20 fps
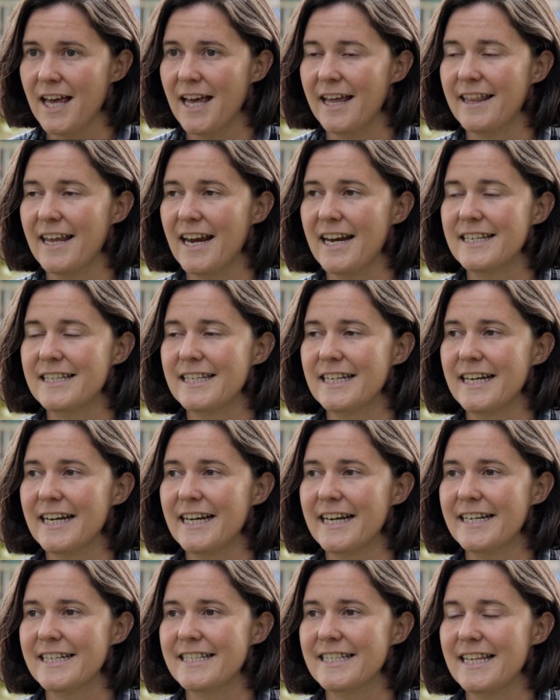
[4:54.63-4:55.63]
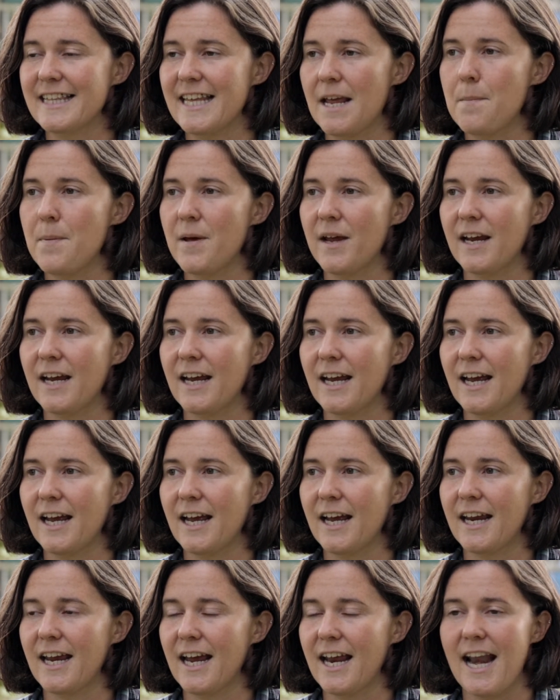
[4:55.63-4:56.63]
And the idea is that they pick,
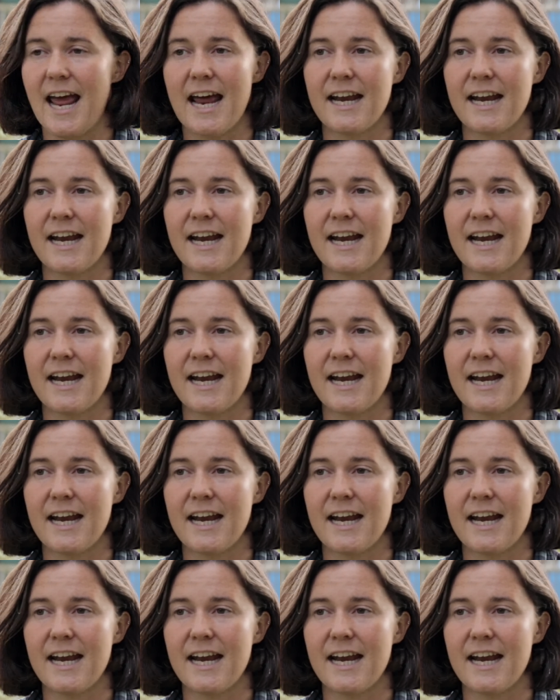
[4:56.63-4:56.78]
again,